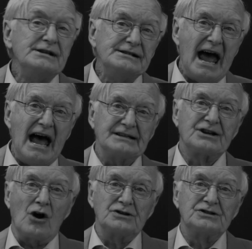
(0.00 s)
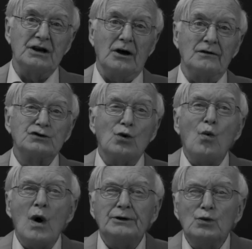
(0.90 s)
need to ask ourselves
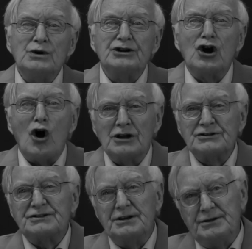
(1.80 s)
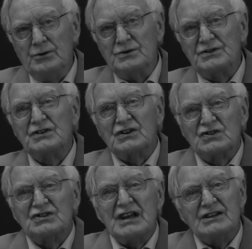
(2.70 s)
what would constitute
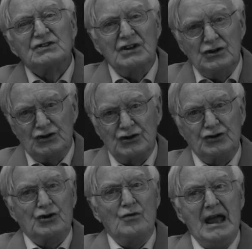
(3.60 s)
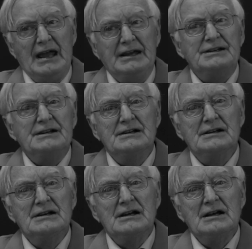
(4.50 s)
success in such a raid
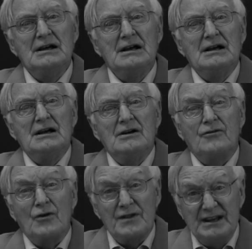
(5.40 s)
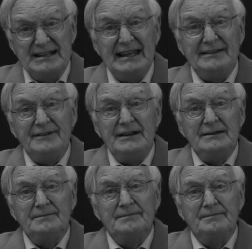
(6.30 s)
for the Navy,
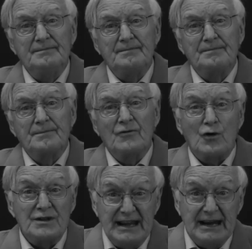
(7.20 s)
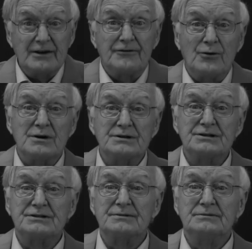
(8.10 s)
for the Air
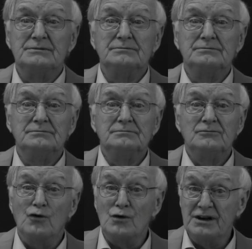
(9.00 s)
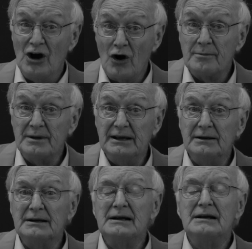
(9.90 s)
Force, for the Army,
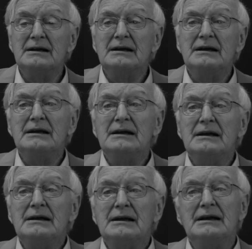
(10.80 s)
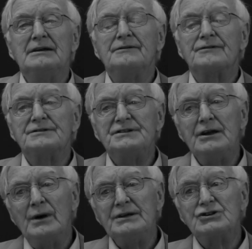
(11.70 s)
and for
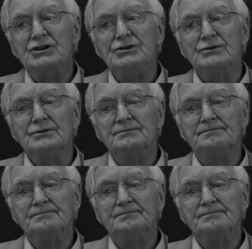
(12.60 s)
COHQ.